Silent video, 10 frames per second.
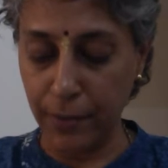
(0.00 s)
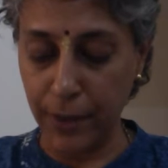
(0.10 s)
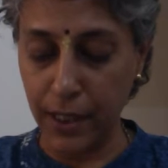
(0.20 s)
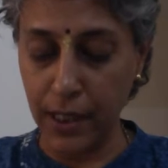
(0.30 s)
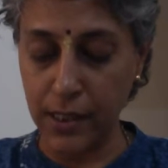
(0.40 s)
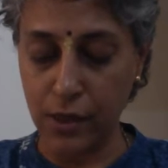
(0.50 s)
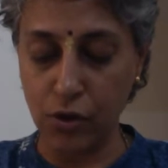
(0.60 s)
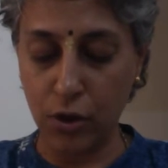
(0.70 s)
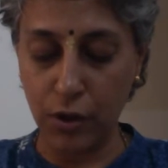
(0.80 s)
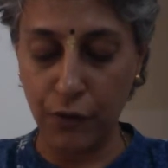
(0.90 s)
being is a
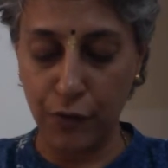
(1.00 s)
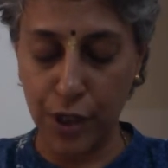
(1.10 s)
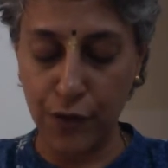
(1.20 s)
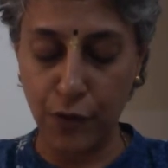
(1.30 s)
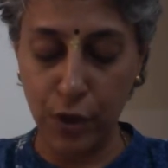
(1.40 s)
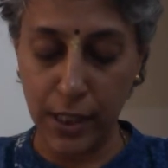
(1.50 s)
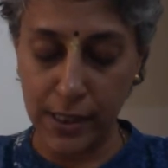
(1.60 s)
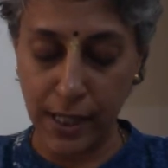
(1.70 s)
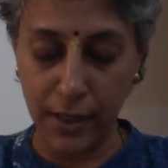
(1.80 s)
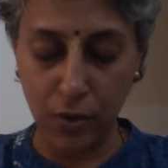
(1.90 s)
sort of wishful
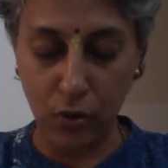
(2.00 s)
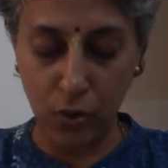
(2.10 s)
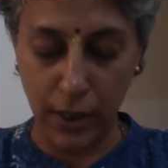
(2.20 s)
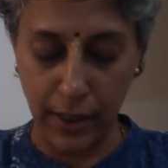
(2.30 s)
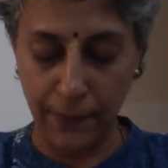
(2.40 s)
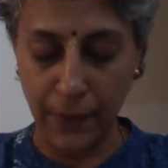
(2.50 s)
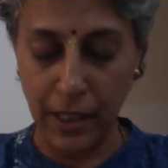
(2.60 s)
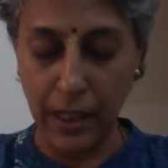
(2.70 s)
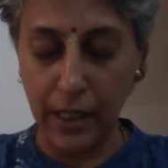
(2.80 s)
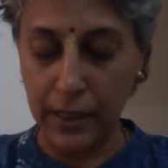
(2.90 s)
desire only.
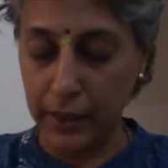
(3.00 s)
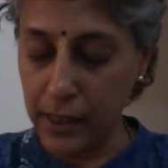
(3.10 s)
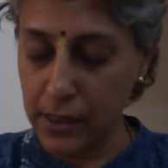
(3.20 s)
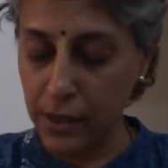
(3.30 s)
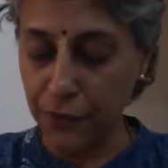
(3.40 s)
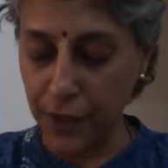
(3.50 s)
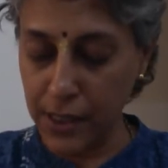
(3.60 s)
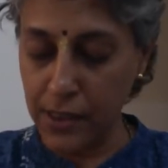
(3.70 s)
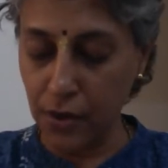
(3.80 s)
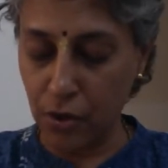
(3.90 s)
This
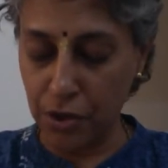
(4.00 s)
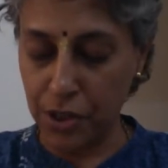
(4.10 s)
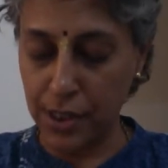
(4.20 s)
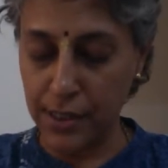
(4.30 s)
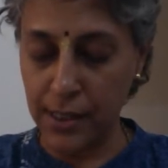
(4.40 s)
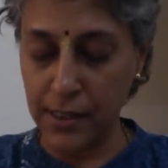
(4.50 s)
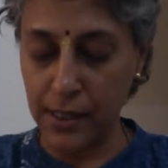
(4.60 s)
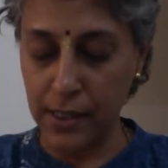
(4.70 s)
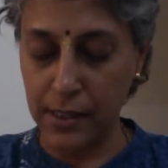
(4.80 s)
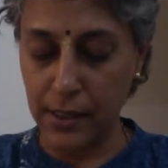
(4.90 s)
difference in consciousness
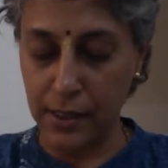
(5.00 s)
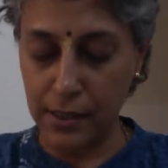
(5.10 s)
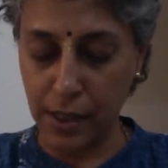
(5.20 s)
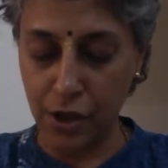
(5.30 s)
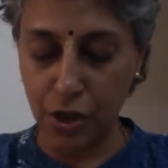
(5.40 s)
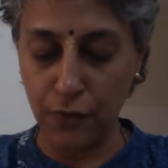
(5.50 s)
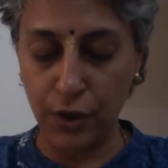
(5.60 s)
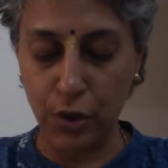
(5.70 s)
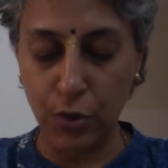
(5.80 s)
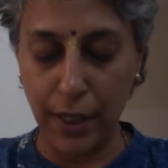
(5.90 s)
is the distinction of the
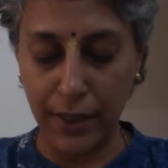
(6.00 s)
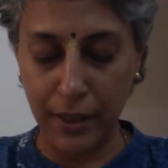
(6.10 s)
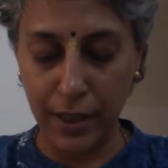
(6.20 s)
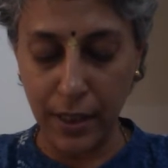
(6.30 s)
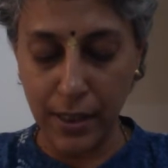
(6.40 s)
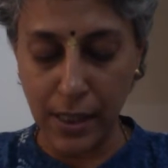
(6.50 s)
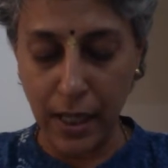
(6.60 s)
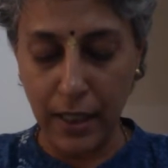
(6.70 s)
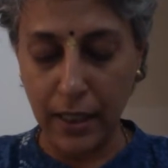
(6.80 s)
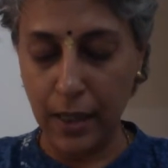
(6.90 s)
two identities,
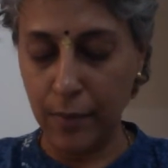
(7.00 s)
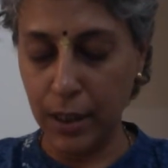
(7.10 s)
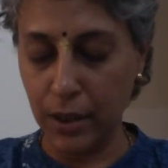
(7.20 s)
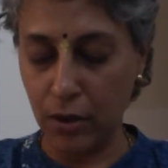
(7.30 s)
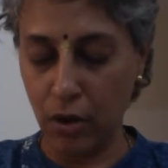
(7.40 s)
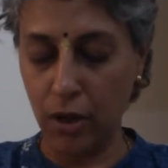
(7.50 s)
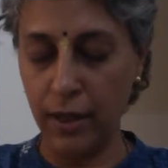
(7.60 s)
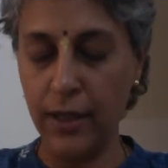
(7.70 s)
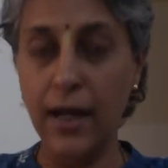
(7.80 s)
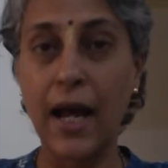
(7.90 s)
namely the
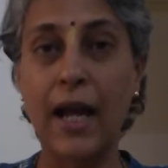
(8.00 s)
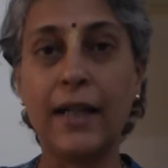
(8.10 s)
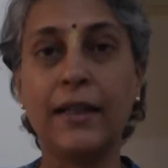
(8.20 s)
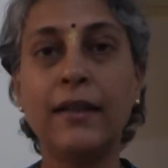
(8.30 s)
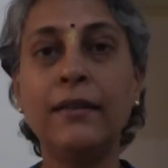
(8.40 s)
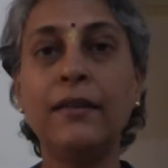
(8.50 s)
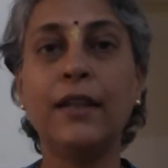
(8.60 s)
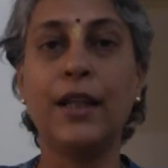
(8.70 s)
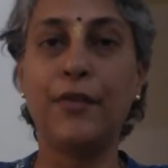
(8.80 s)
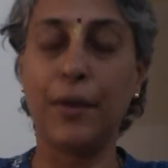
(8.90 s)
Lord and the
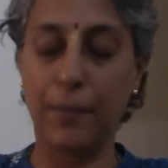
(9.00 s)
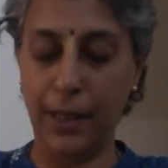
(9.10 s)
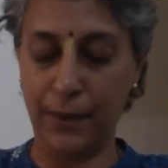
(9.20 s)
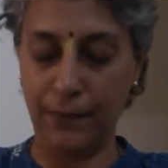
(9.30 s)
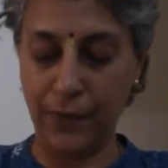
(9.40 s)
living being.